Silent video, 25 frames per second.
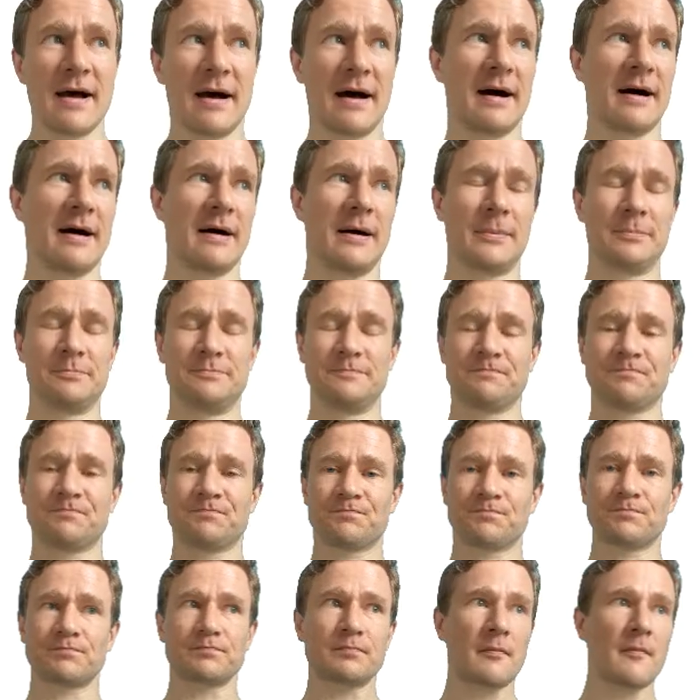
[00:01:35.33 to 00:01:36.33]
Um,
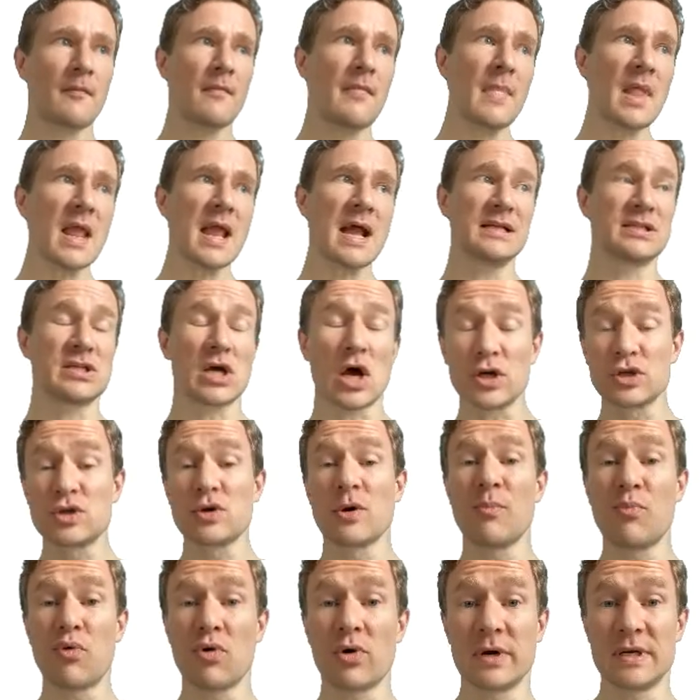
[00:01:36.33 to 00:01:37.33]
it's
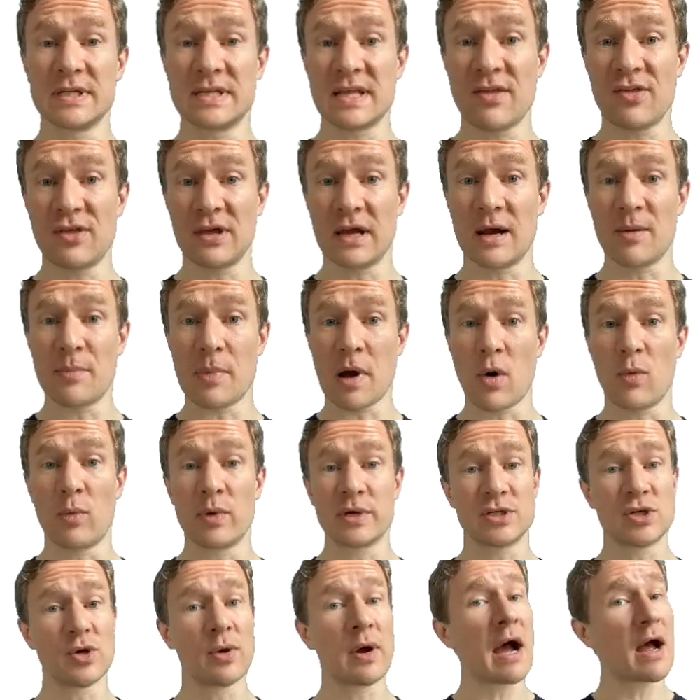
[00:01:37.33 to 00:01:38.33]
also important to think about
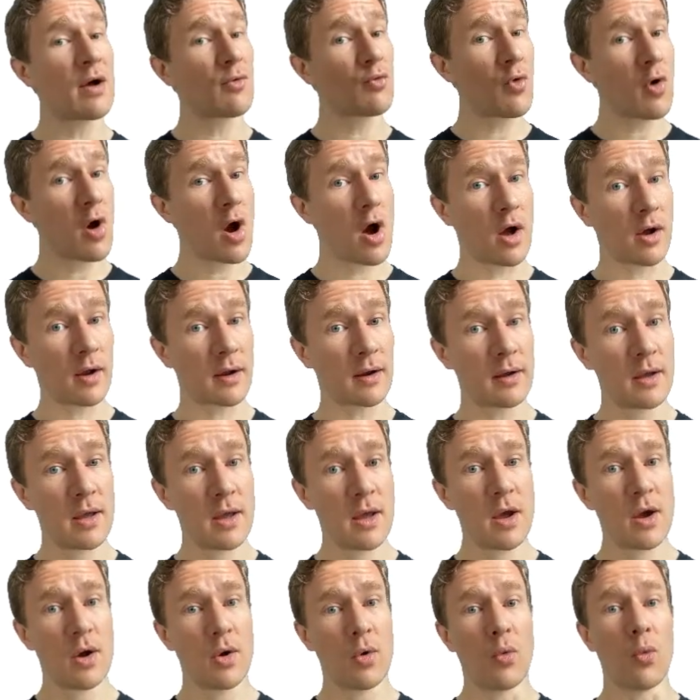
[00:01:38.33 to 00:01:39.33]
what you got wrong.
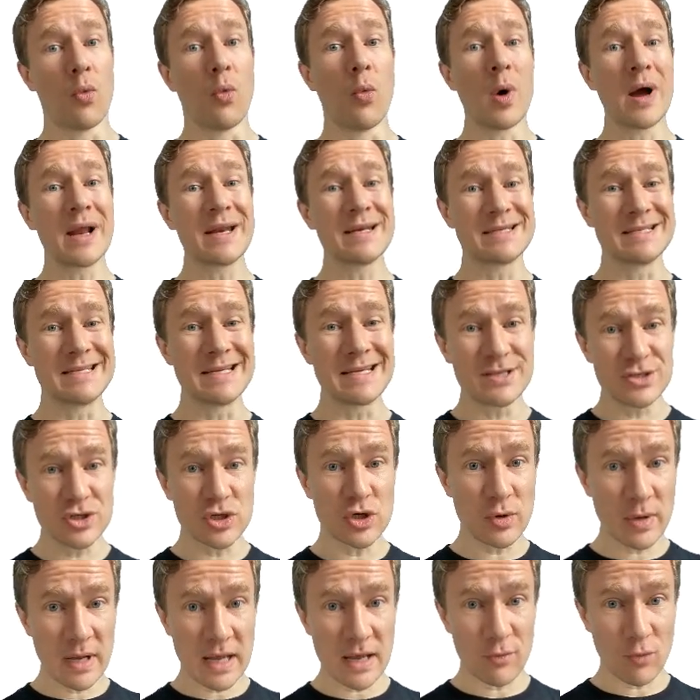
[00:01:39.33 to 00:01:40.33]
What did
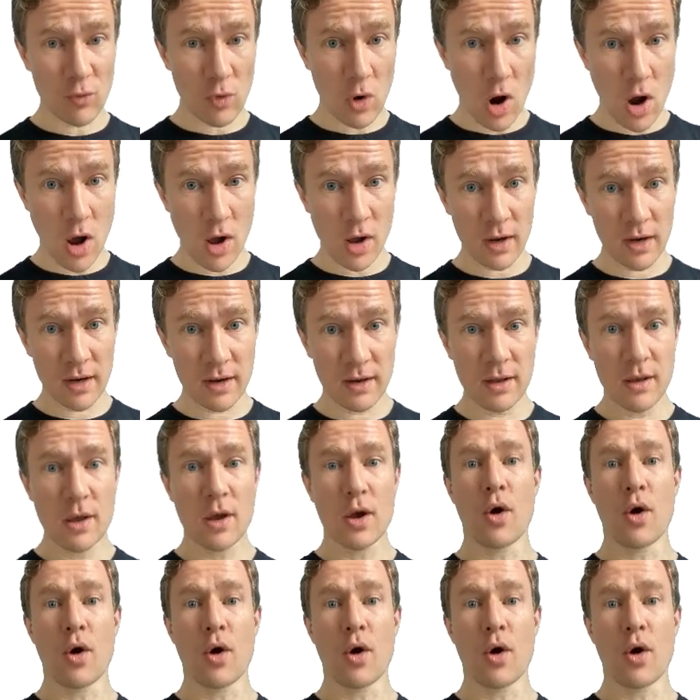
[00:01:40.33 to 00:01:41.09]
you get wrong?